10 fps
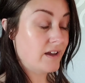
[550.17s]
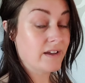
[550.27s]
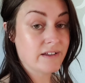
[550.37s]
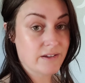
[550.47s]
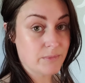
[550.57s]
I
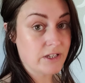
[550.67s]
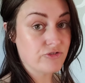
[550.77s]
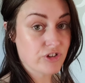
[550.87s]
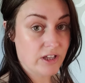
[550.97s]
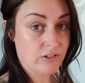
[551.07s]
am a
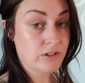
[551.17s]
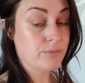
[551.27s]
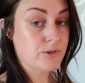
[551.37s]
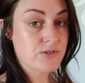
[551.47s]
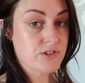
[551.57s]
child
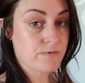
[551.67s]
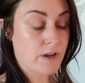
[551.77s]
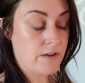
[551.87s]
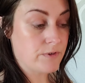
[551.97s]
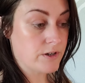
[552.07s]
abuse
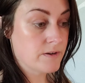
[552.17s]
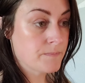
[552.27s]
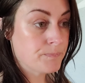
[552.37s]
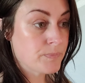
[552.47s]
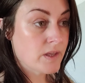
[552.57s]
survivor.
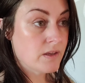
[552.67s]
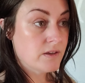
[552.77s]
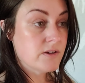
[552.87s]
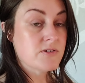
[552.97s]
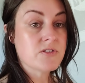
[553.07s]

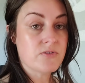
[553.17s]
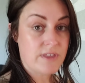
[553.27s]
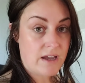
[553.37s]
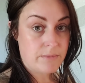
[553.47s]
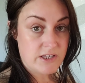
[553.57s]
So
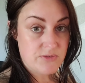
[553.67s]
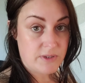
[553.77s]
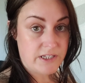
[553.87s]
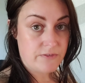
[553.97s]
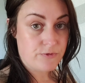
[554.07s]
that makes me
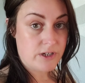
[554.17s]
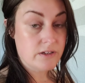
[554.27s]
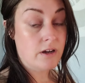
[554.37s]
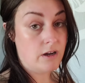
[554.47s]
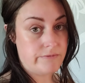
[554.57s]
different,
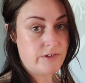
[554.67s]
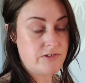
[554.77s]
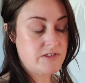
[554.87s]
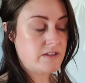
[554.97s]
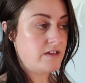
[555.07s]

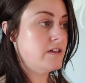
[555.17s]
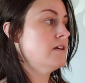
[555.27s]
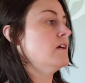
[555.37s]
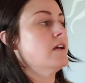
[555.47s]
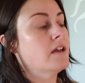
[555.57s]
obviously.
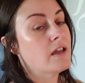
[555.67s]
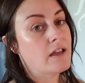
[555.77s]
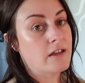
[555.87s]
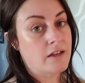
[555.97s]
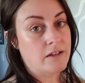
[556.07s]

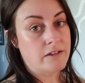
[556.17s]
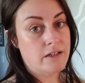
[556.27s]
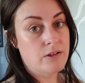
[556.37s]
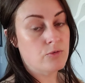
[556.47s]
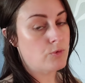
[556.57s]
And
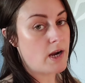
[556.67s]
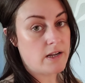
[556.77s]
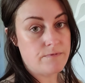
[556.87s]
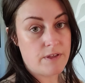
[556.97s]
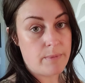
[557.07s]
right
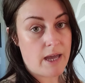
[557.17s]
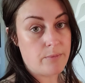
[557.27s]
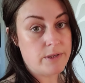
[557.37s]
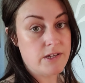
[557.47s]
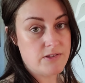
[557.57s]
off the bat,
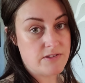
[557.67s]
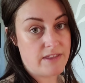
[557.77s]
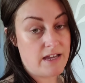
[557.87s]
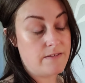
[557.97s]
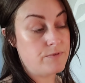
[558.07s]
because of
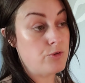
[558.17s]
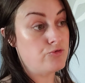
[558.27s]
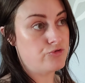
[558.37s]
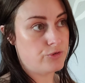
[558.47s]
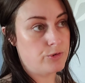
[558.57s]
that, if you
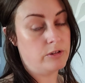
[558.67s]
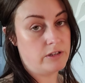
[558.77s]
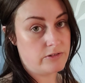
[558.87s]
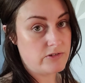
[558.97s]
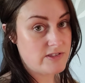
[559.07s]
truly
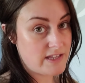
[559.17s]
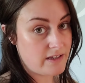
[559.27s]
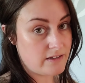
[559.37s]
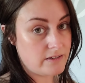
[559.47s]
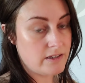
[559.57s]

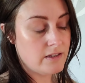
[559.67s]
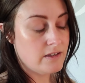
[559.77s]
understand,